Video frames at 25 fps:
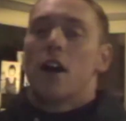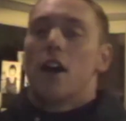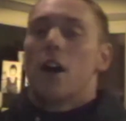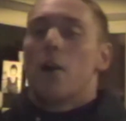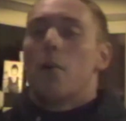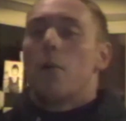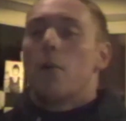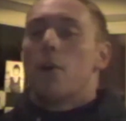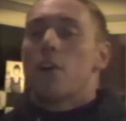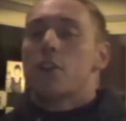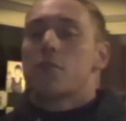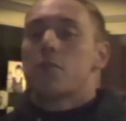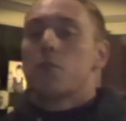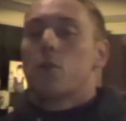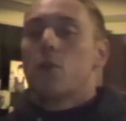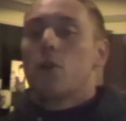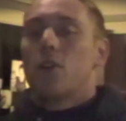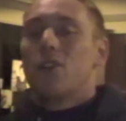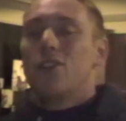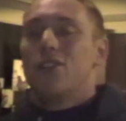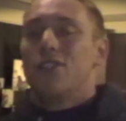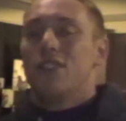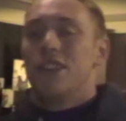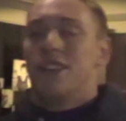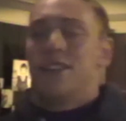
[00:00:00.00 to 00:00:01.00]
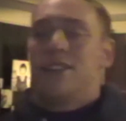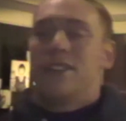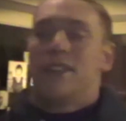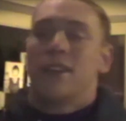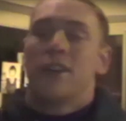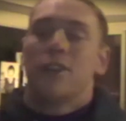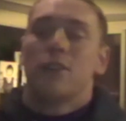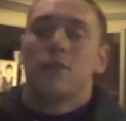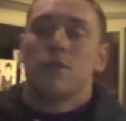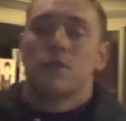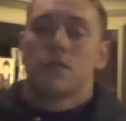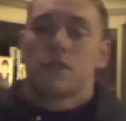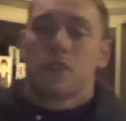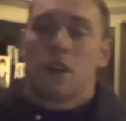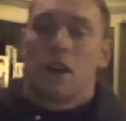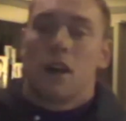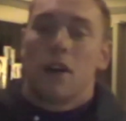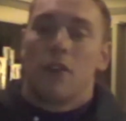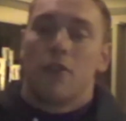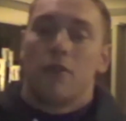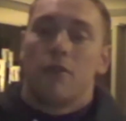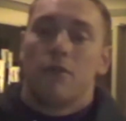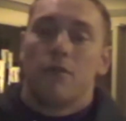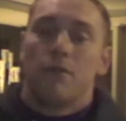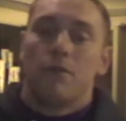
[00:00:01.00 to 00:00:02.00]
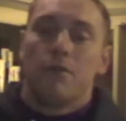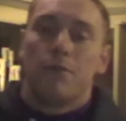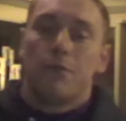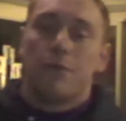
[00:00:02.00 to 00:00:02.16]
a much more detailed sort of